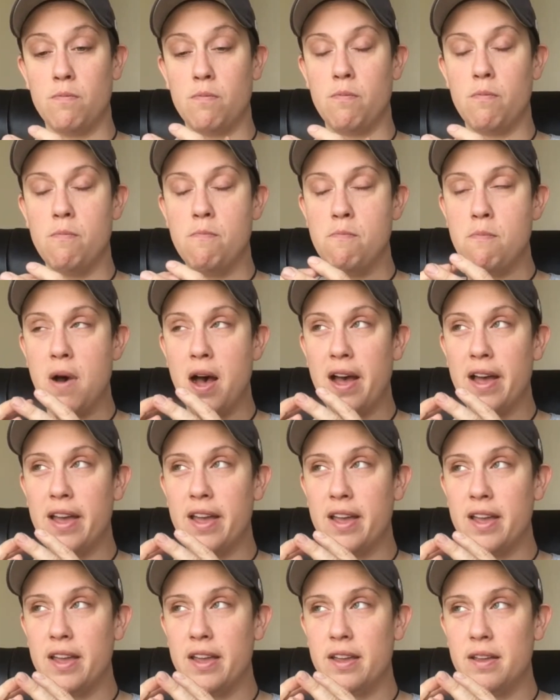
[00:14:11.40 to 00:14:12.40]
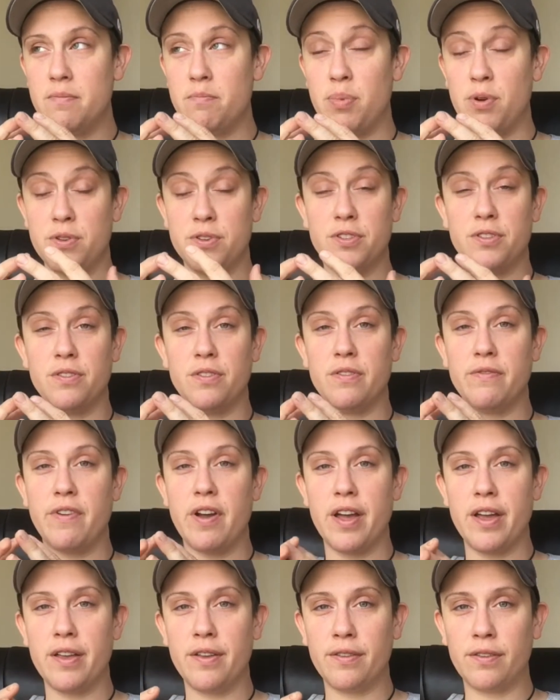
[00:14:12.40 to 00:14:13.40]
my personal
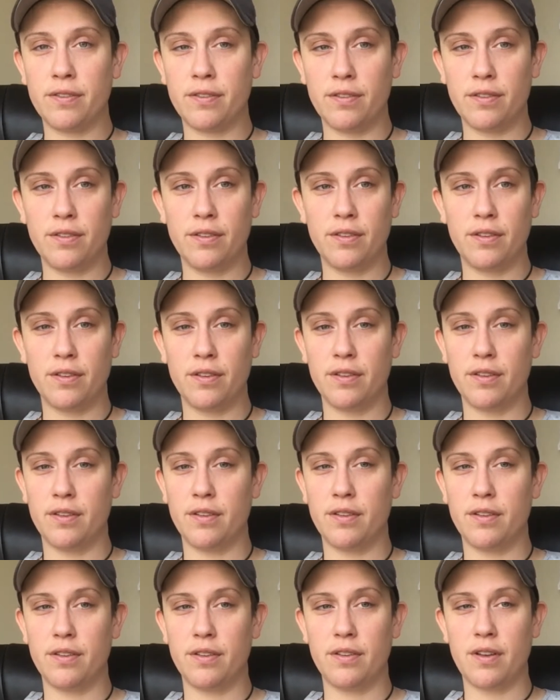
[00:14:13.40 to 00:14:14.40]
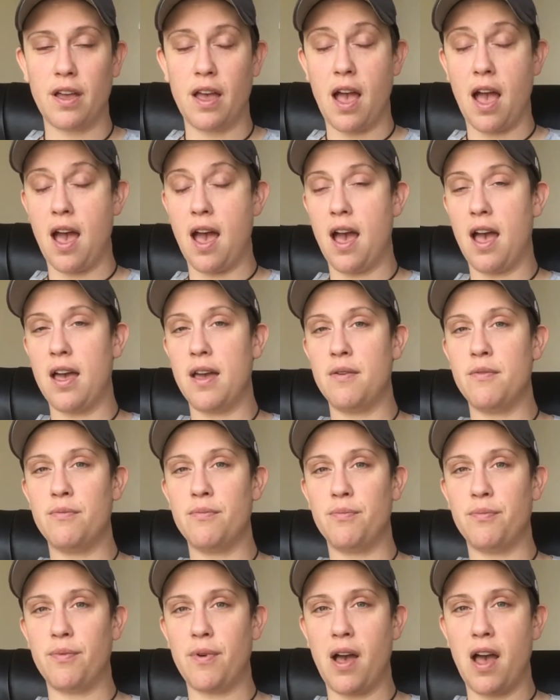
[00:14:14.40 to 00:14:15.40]
advice, I
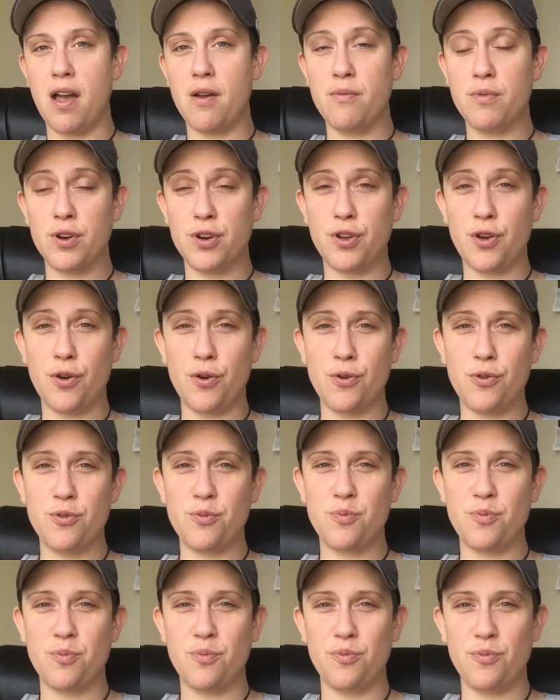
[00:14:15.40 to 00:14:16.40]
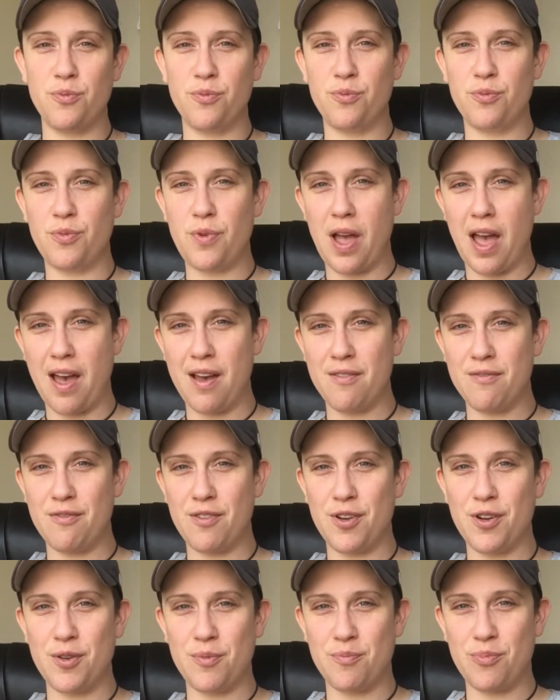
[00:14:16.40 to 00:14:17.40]
would go have
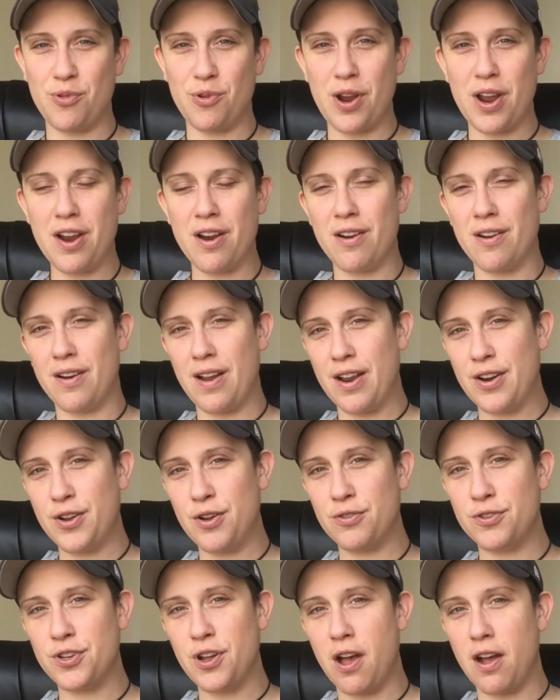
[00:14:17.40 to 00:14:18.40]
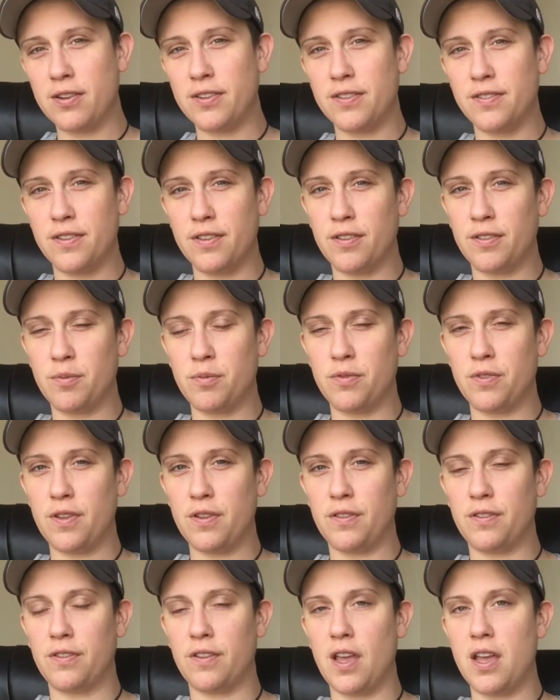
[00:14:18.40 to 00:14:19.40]
a prayer. I'd go talk to this
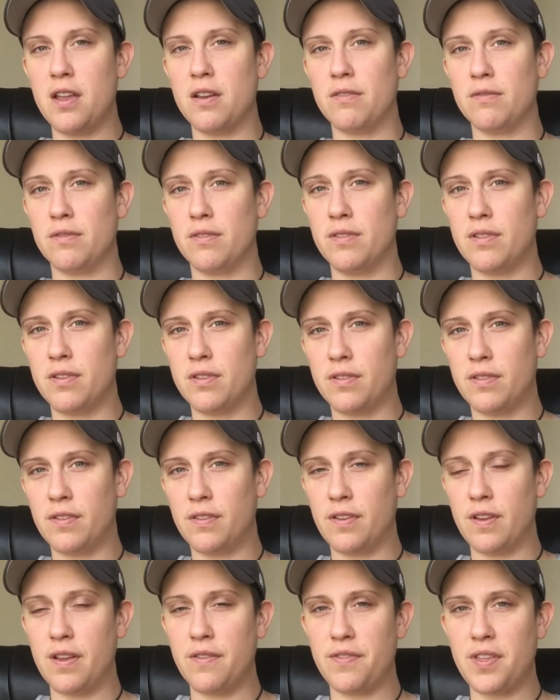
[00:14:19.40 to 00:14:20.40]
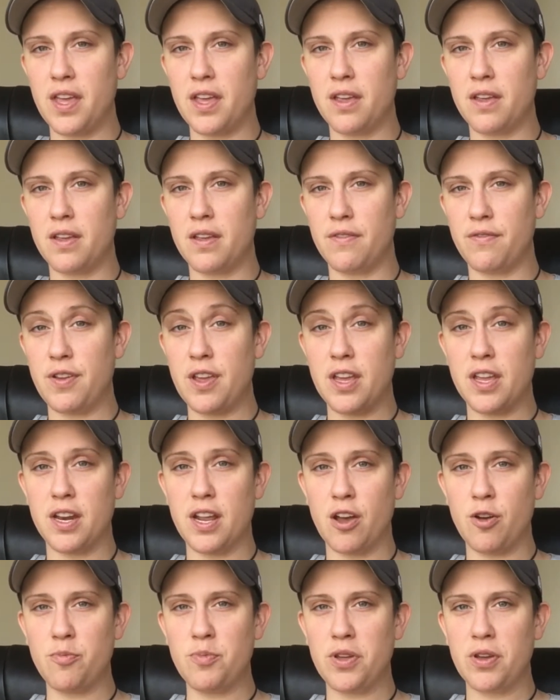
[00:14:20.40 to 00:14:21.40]
saint, see if he can
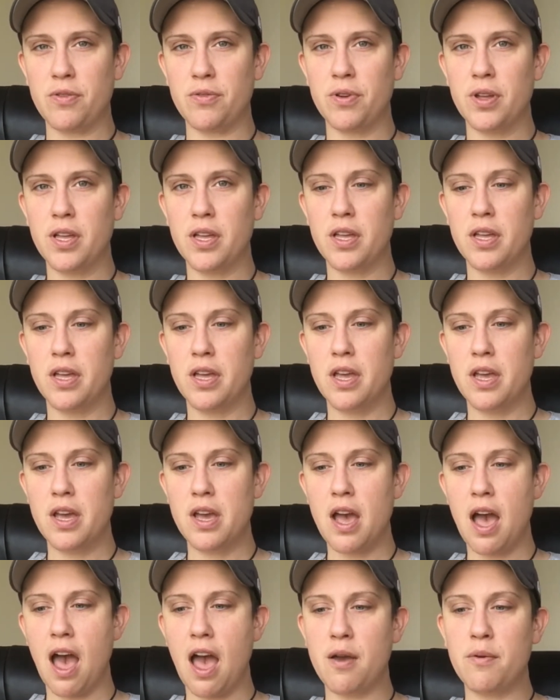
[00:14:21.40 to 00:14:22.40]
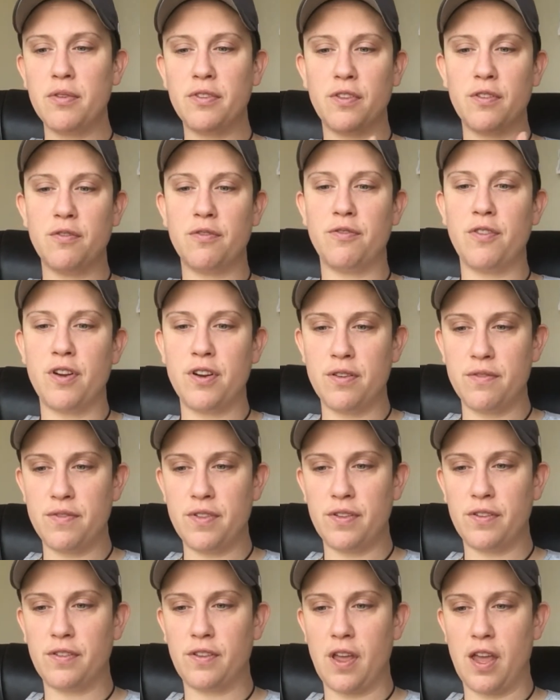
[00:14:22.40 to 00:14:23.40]
help you. I was in front of
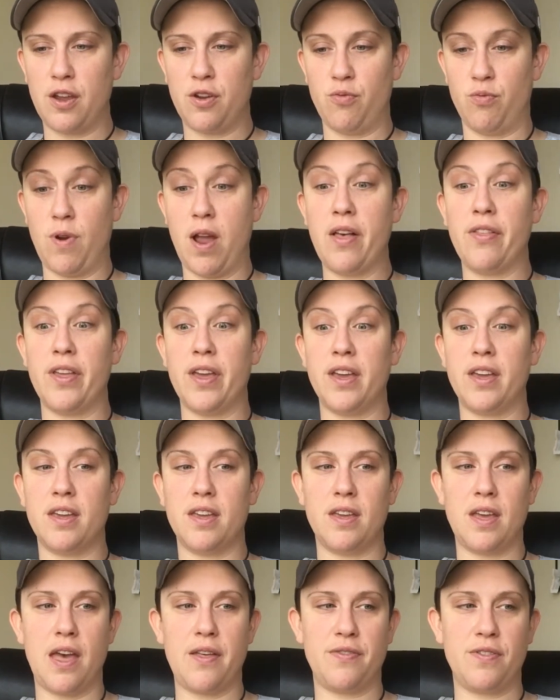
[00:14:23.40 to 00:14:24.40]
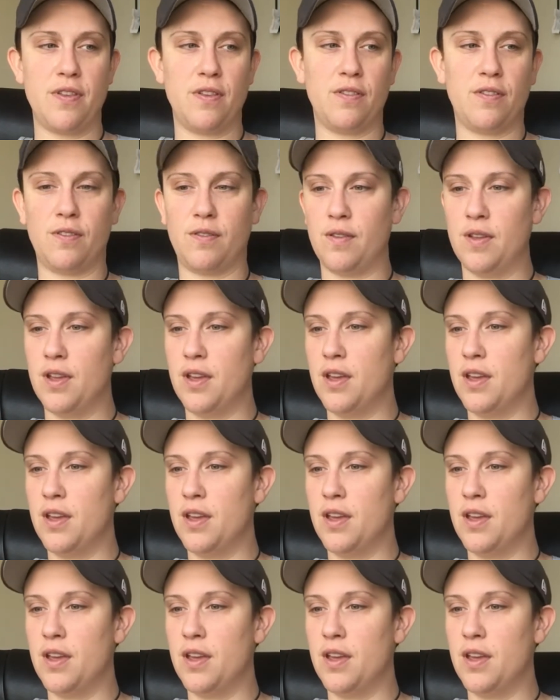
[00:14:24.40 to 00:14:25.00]
this like relic at this